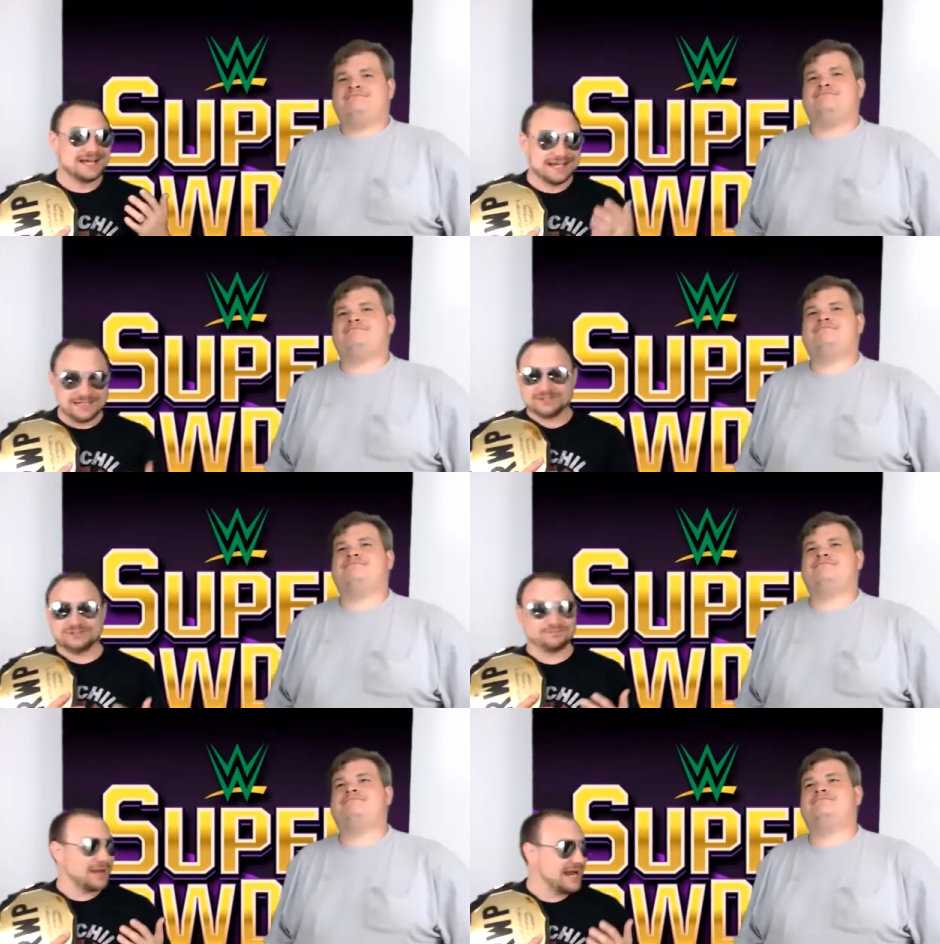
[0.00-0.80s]
Speaker 1: It
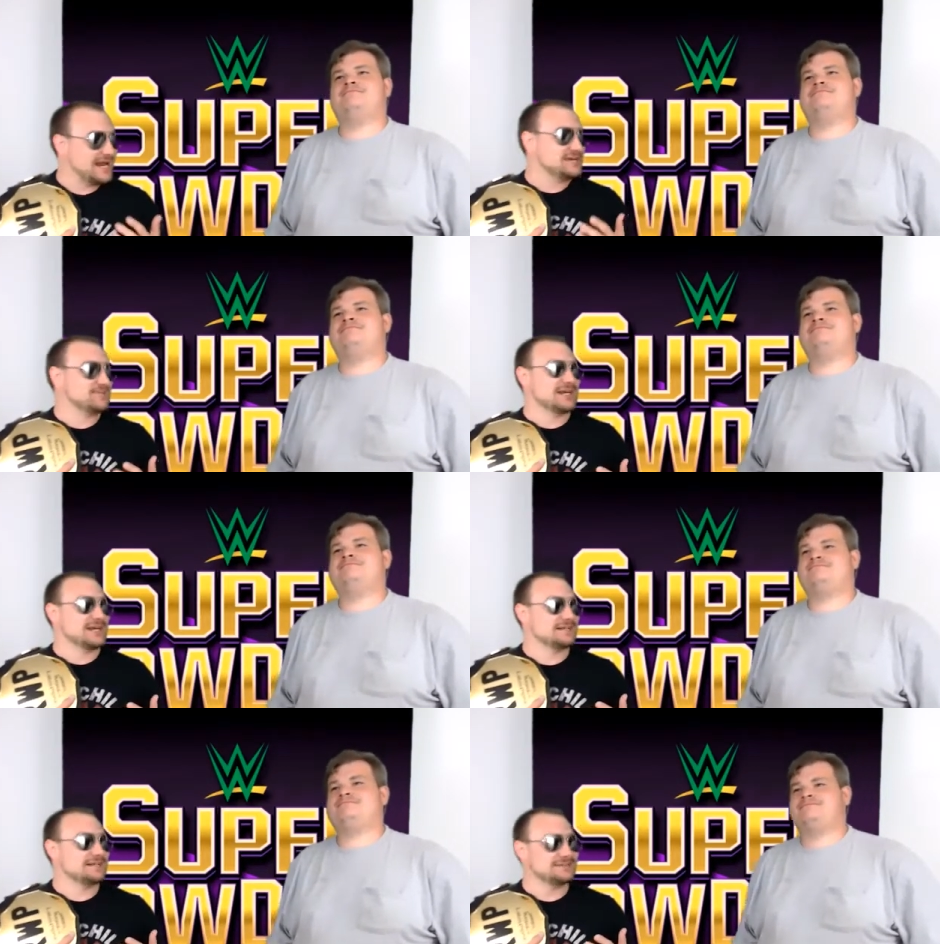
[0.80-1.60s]
pained
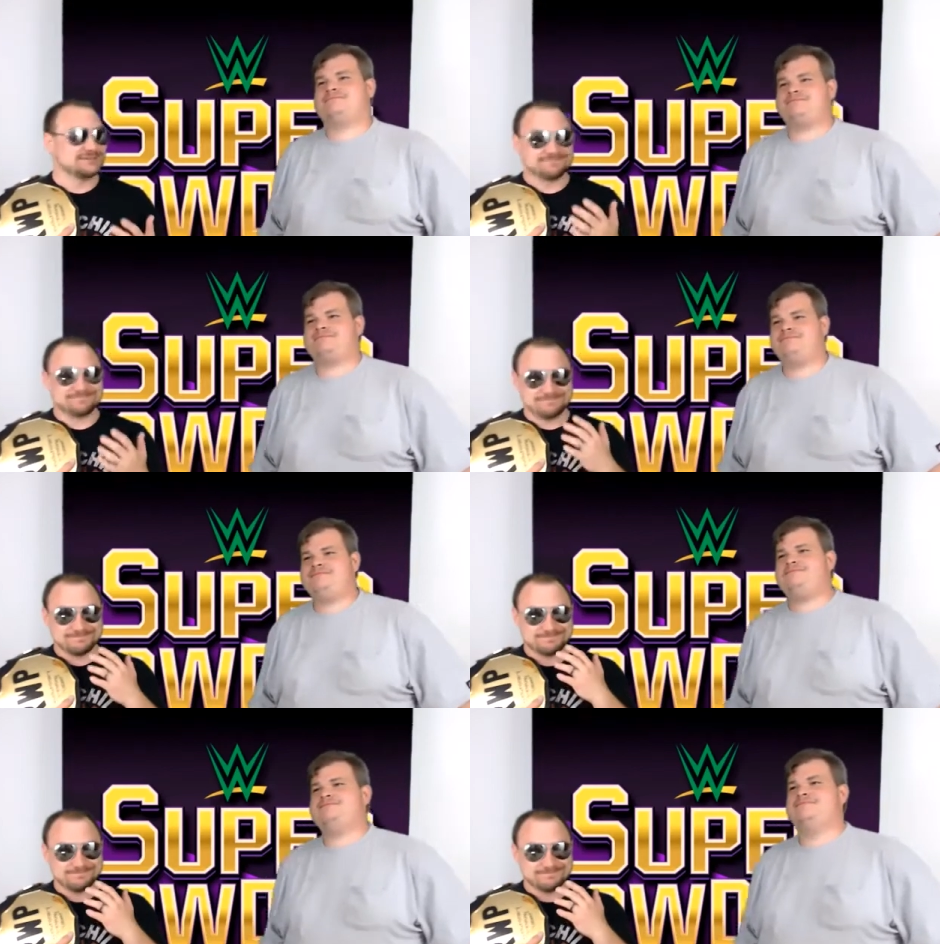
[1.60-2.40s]
me
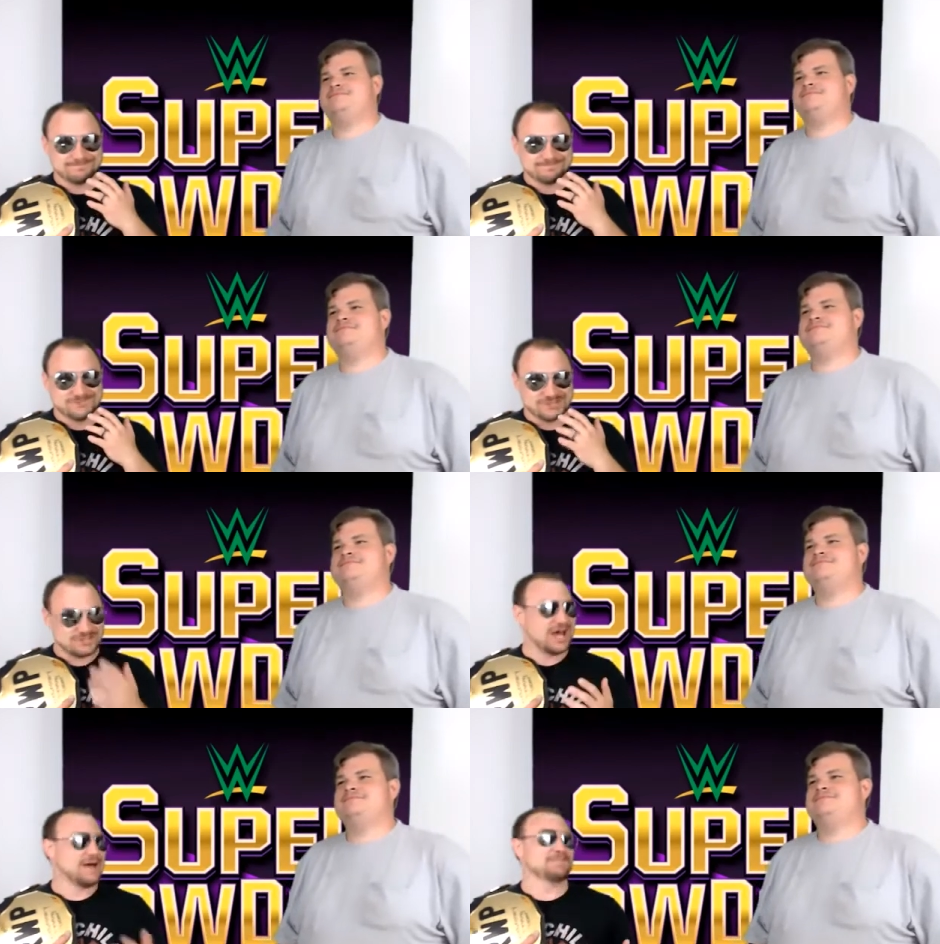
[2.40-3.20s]
to
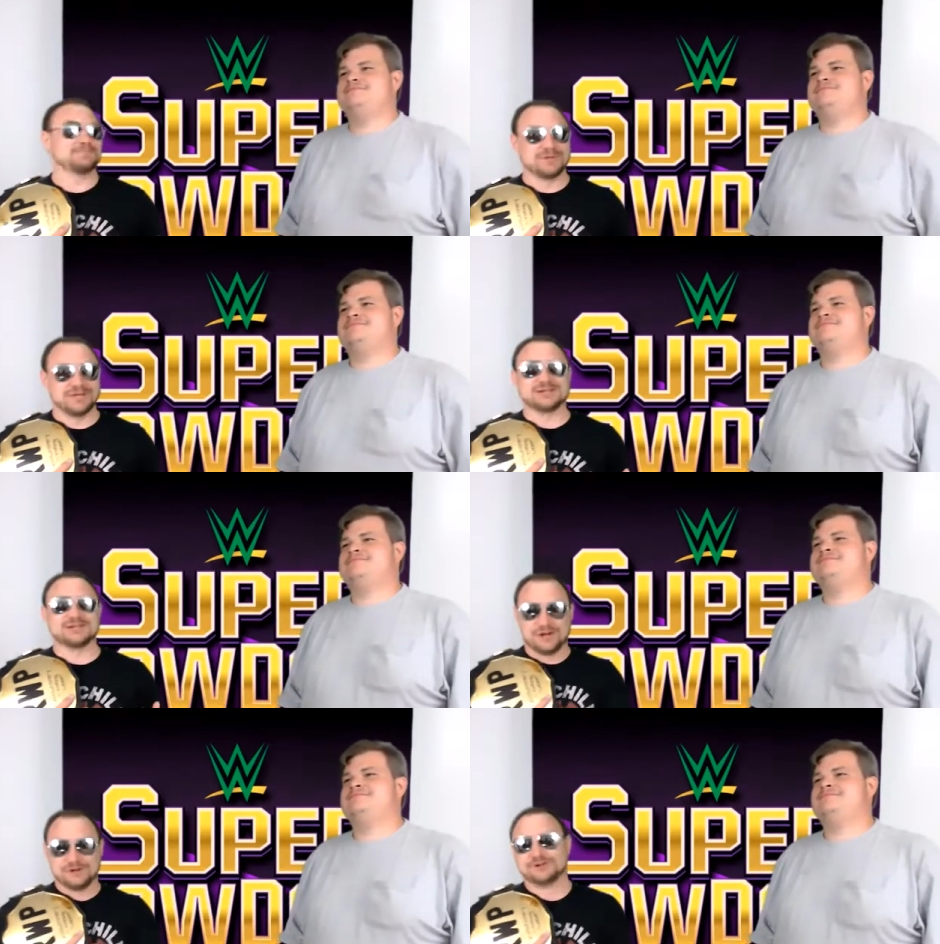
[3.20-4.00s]
not pick
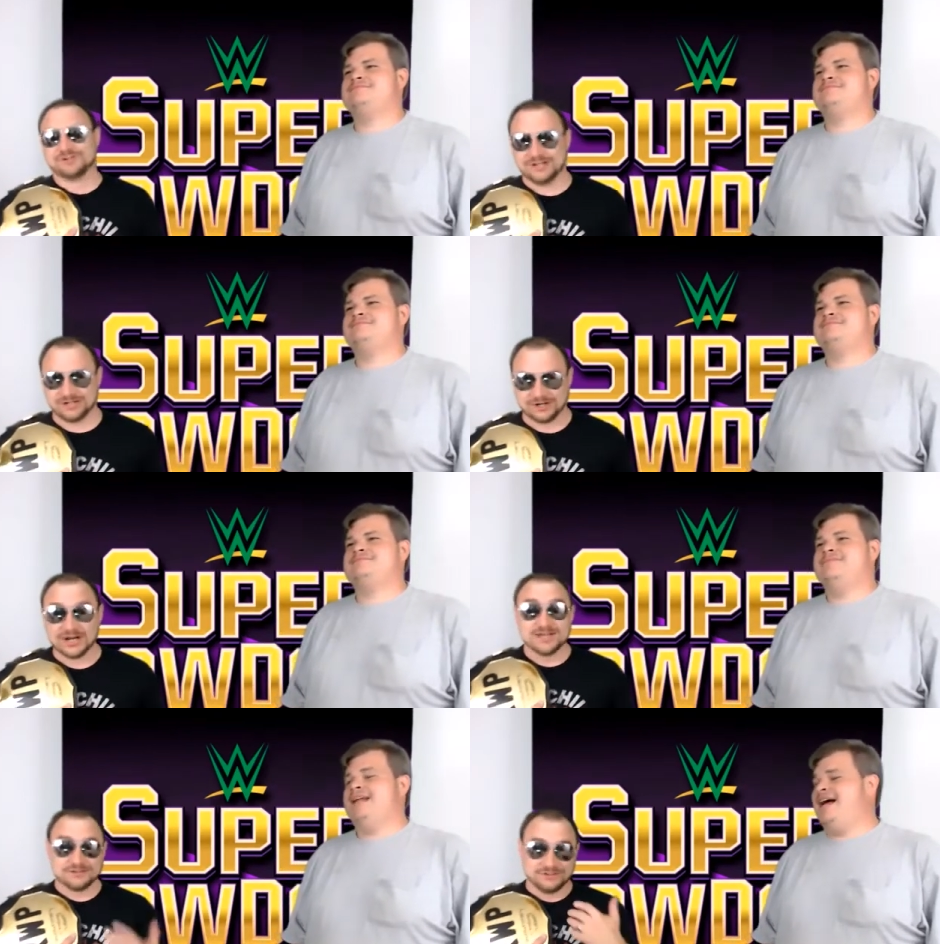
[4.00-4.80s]
Undertaker.
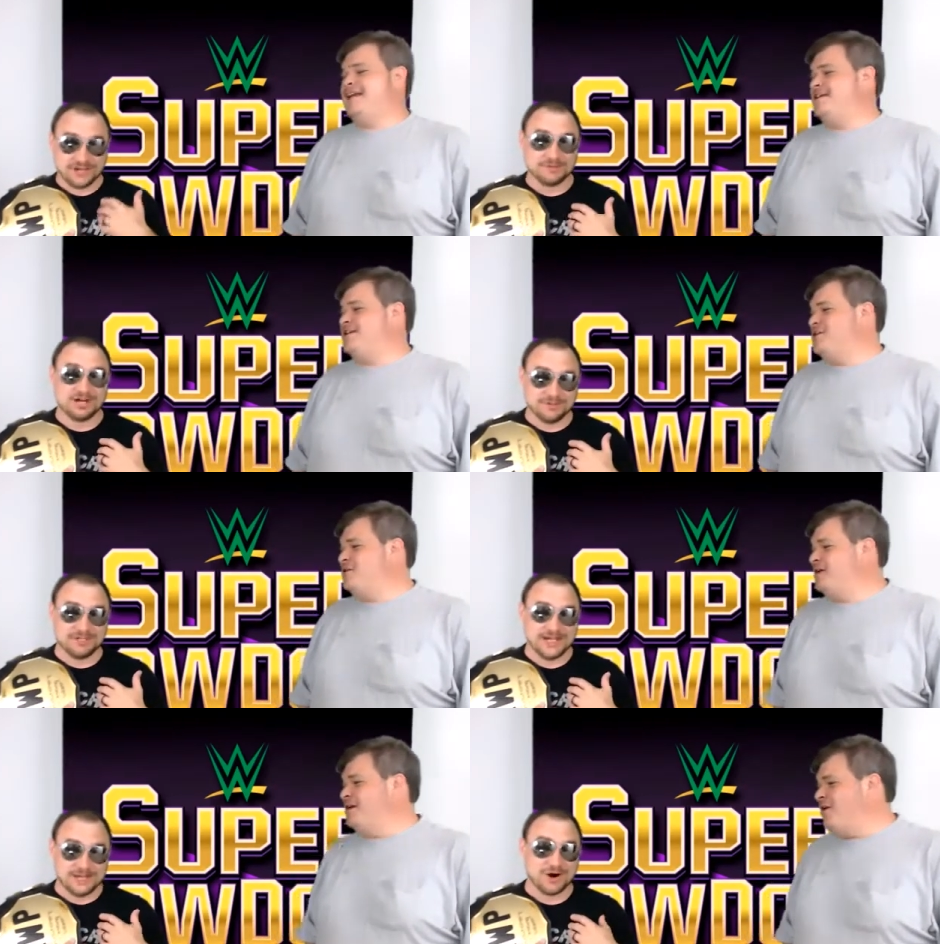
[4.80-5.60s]
The a WWE
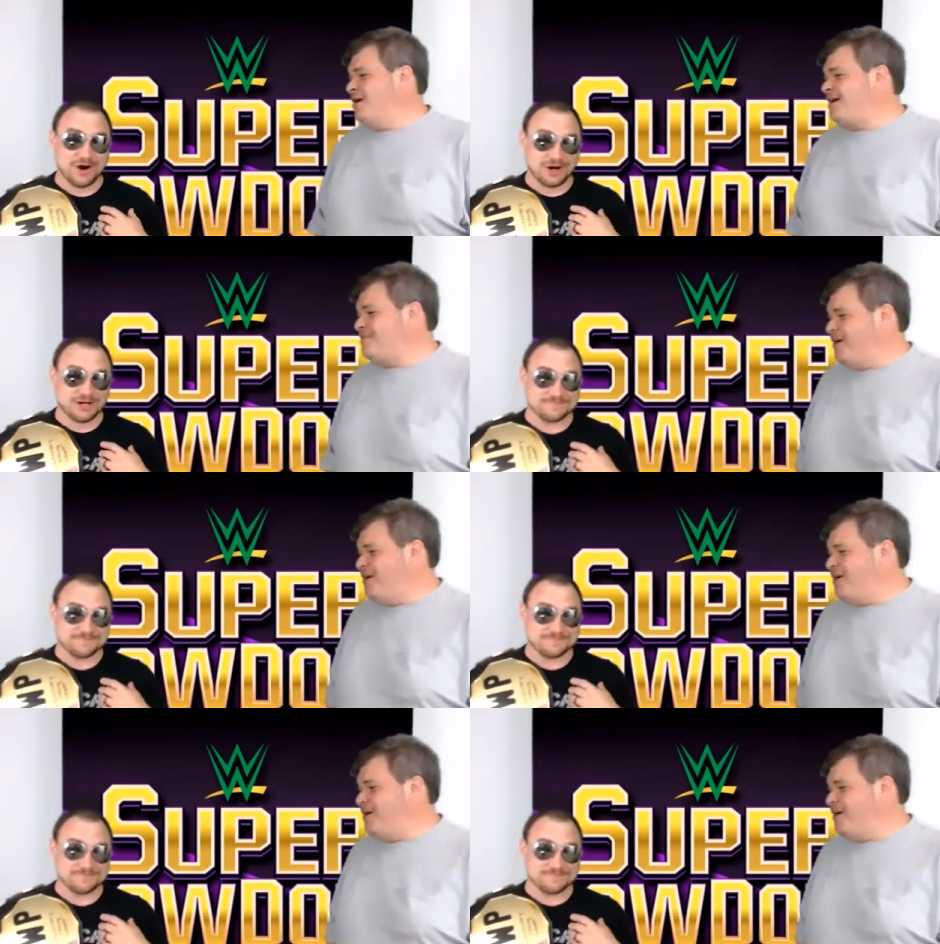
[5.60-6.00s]
New York mark,